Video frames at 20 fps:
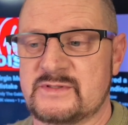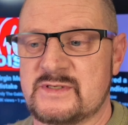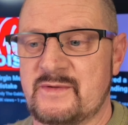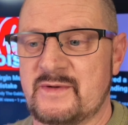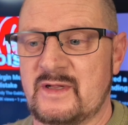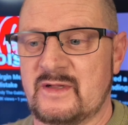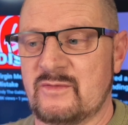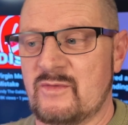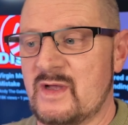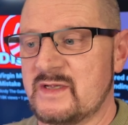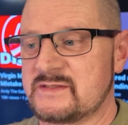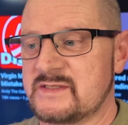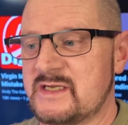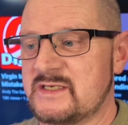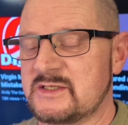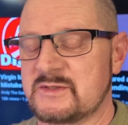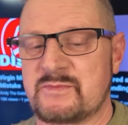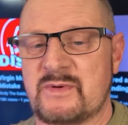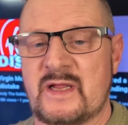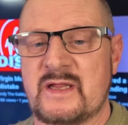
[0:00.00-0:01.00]
So in other words,
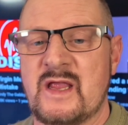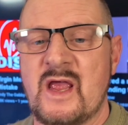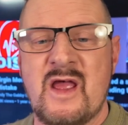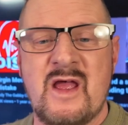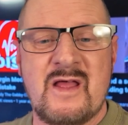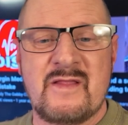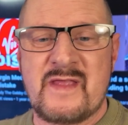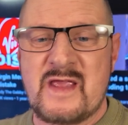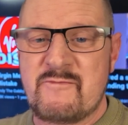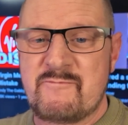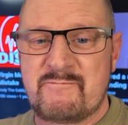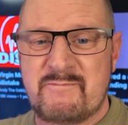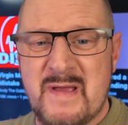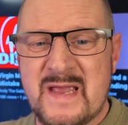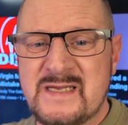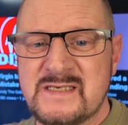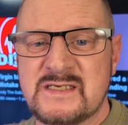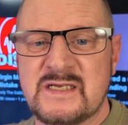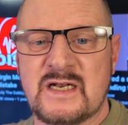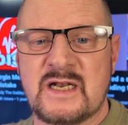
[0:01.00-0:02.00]
they've
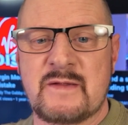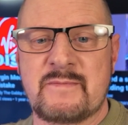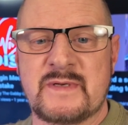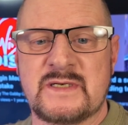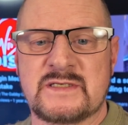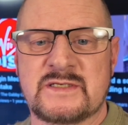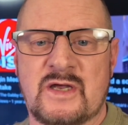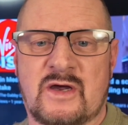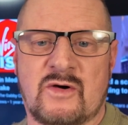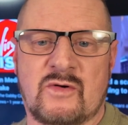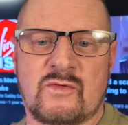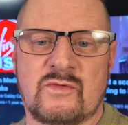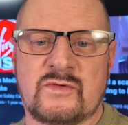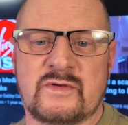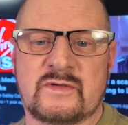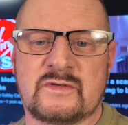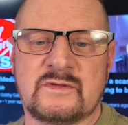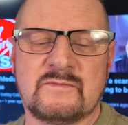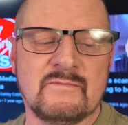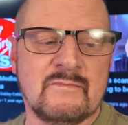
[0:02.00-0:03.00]
basically been told